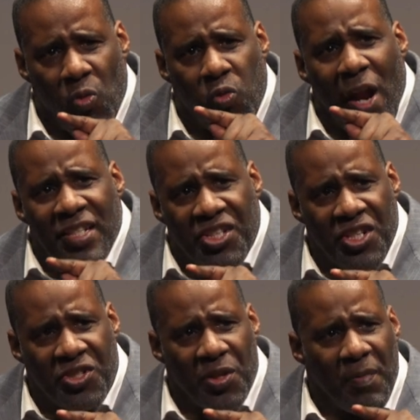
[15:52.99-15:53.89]

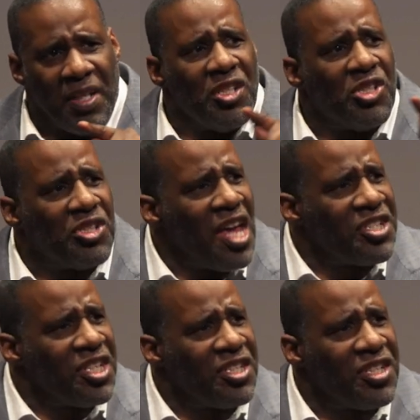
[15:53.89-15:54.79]
racism and
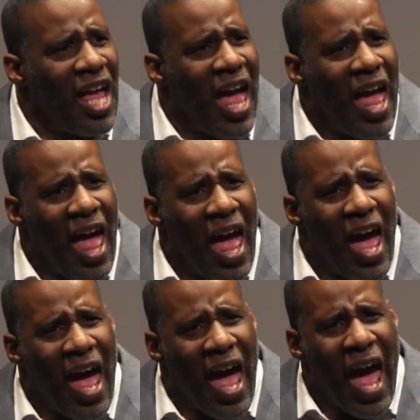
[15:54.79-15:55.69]
injustice
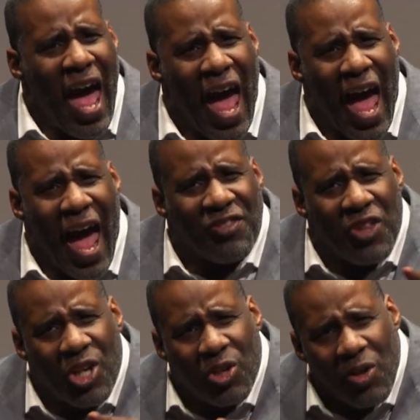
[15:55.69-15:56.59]
at
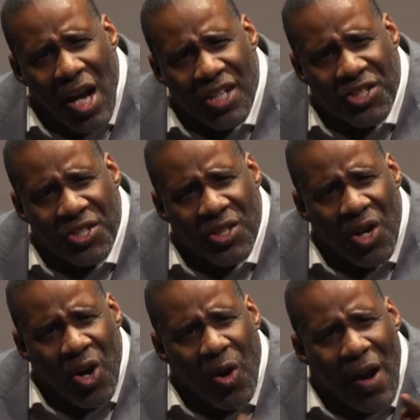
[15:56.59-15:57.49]
the crux
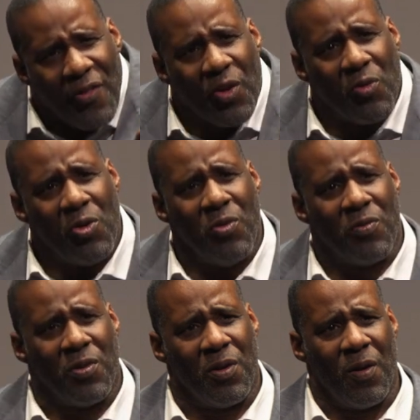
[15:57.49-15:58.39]
or at the
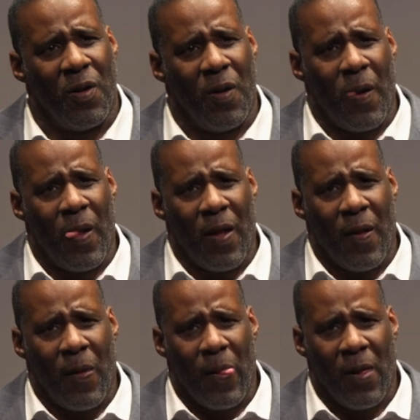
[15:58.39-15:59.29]
root.
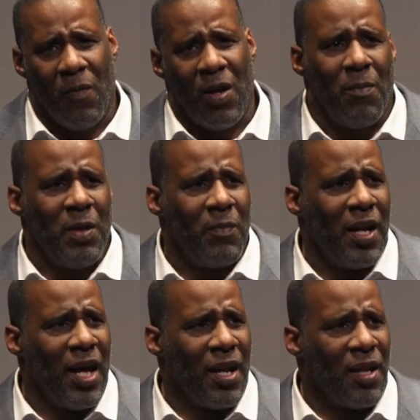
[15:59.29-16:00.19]
What do I mean
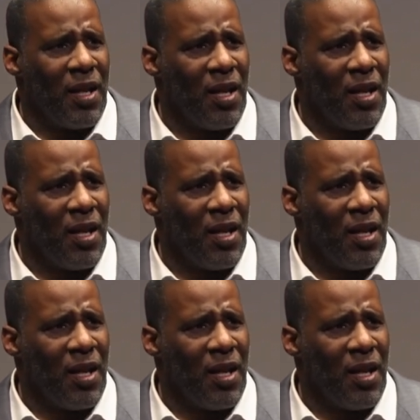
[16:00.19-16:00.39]
by that?